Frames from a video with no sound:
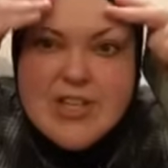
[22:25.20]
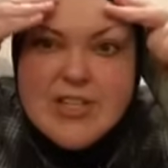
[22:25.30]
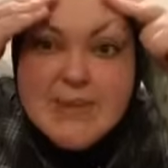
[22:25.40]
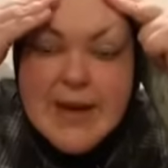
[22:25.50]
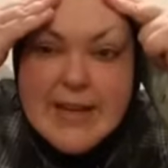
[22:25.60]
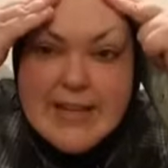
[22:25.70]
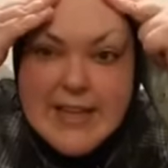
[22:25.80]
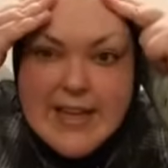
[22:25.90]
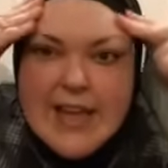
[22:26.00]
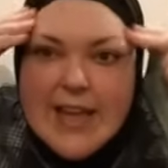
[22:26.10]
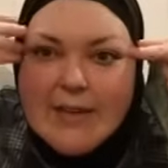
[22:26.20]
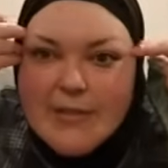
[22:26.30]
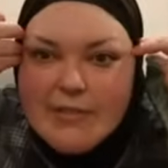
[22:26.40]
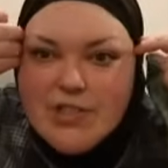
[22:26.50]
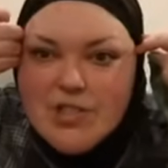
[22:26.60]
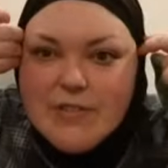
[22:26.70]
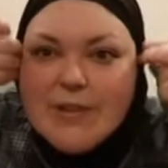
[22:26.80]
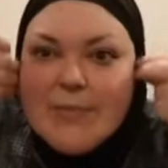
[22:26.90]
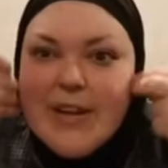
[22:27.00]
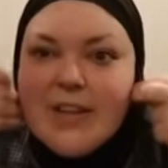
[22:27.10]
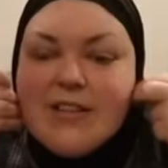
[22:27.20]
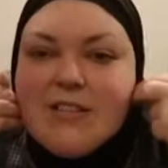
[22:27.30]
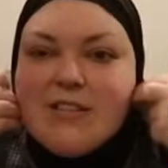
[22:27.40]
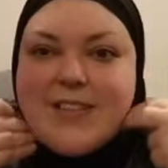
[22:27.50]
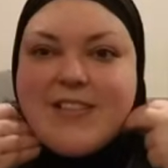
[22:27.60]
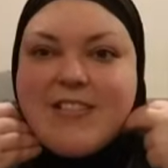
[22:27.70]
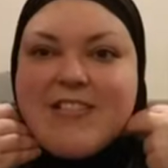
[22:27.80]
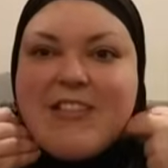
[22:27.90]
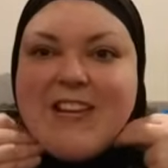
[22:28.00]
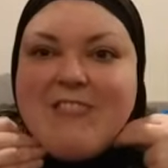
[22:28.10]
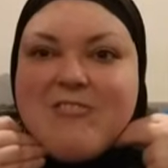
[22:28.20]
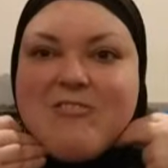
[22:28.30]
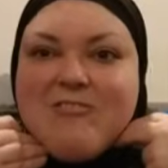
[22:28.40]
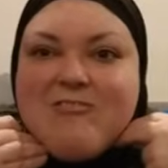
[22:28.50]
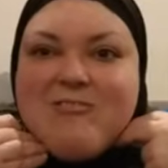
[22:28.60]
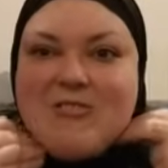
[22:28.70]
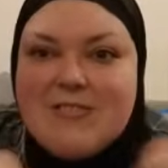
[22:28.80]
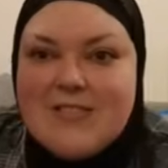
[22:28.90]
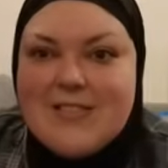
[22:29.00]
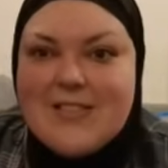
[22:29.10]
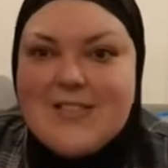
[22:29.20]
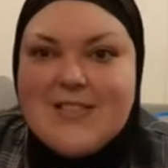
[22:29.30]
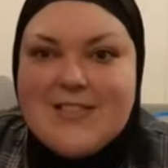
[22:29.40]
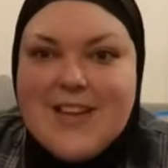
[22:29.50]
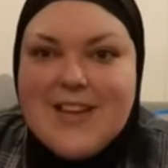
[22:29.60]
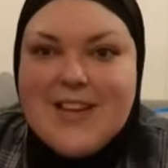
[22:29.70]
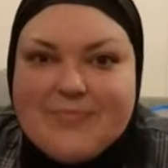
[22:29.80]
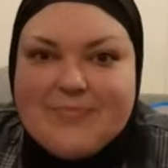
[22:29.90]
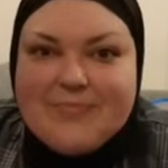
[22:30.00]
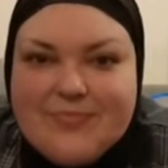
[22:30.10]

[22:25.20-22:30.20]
as back as I can without showing my receding hairline. Okay.